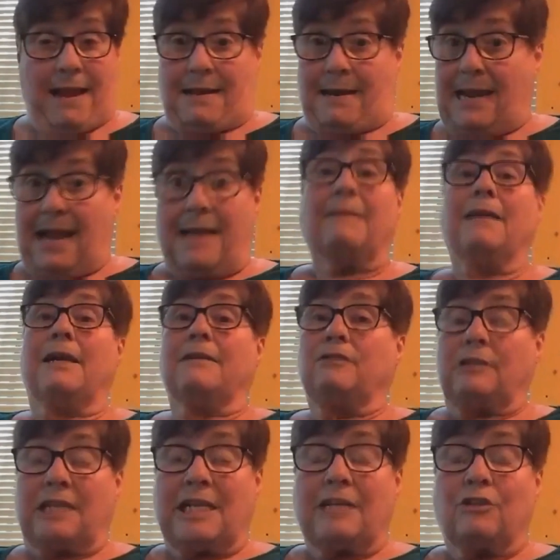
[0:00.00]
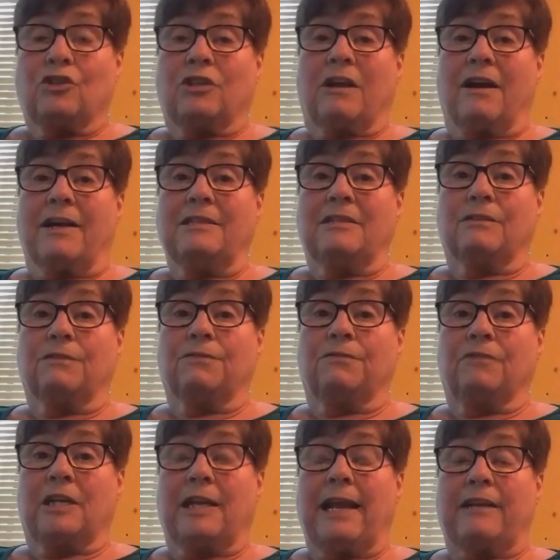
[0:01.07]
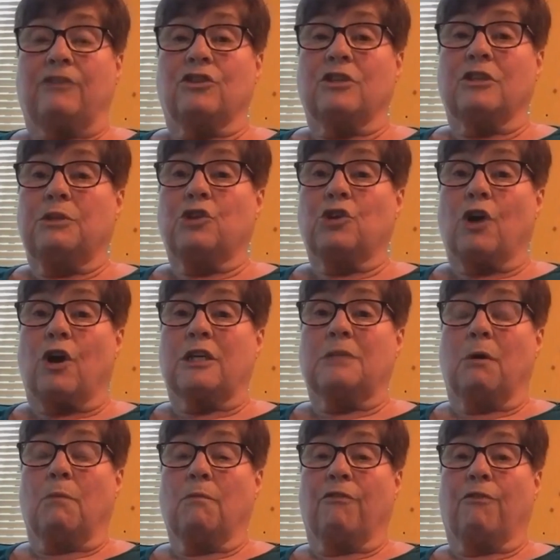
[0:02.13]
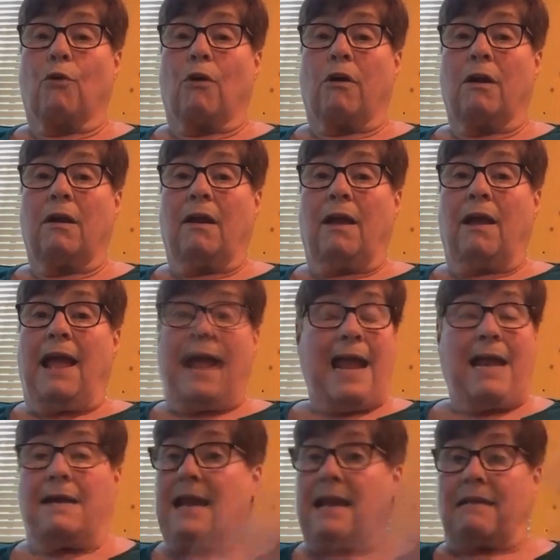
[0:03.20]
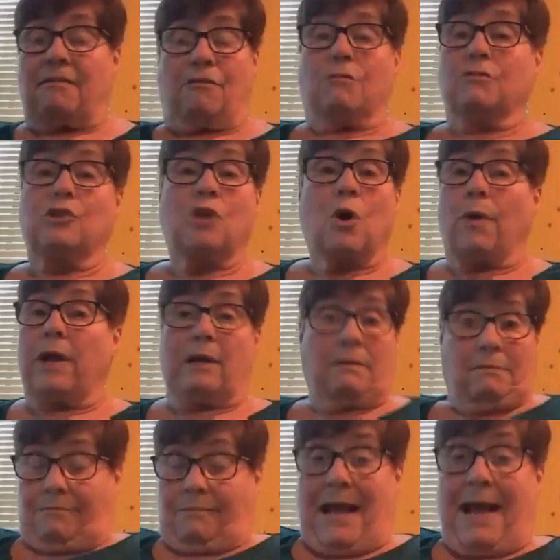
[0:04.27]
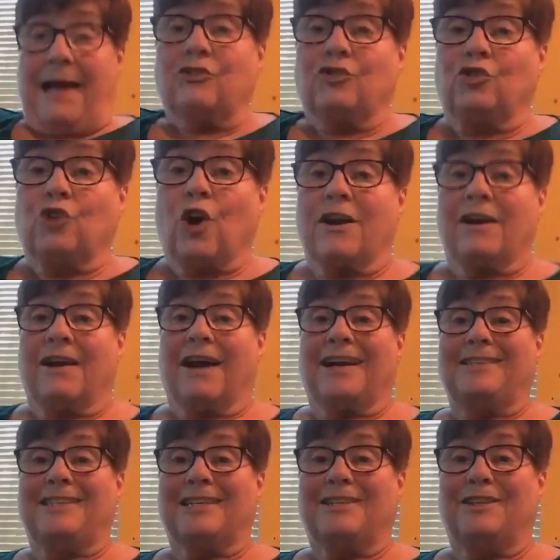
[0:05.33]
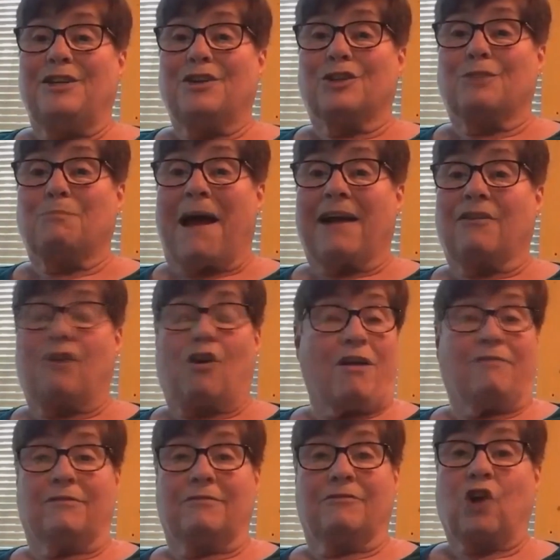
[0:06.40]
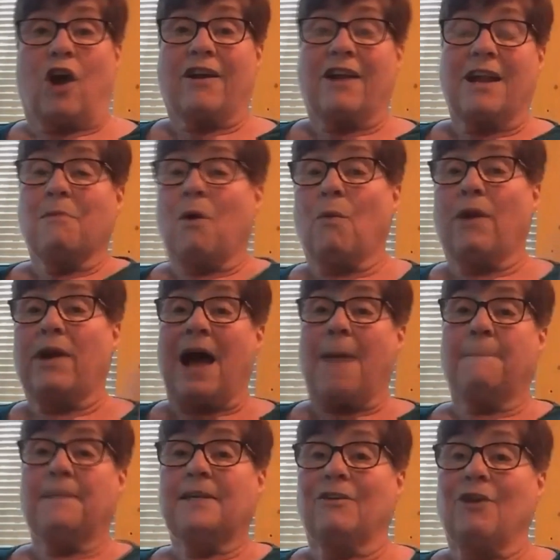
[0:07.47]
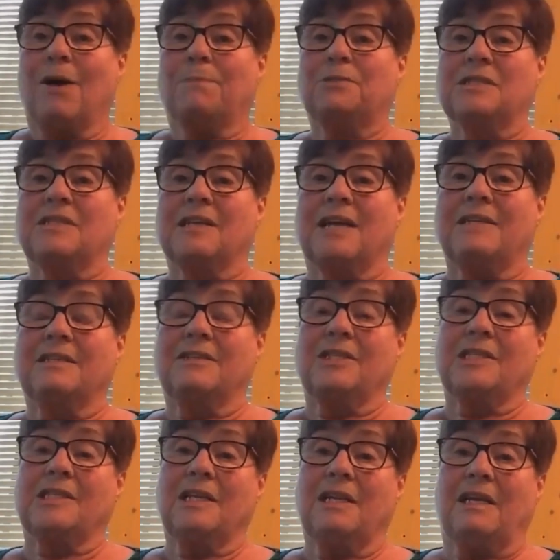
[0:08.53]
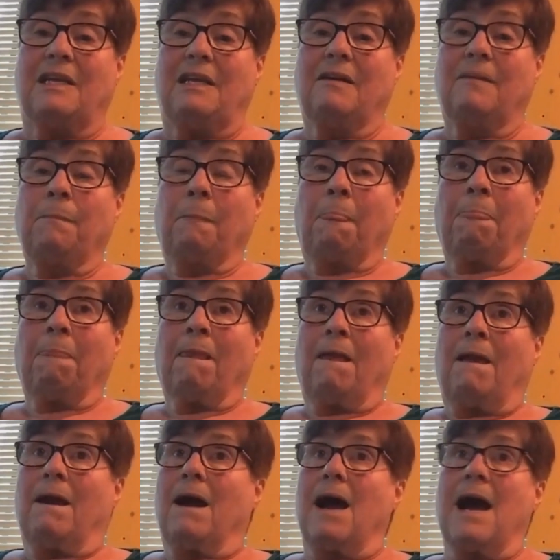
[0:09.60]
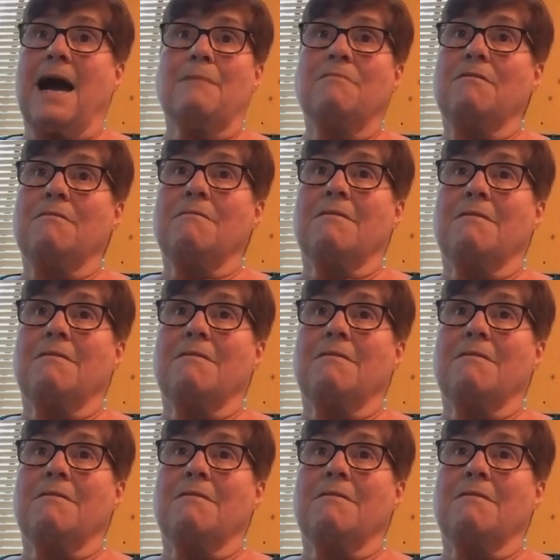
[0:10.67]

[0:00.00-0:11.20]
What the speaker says: again, teach the kinds of connections we talked, mm-hmm. about before, and get those going, as John and I did years back, talking about what happened in opposite, mm-hmm. sides of the city. Those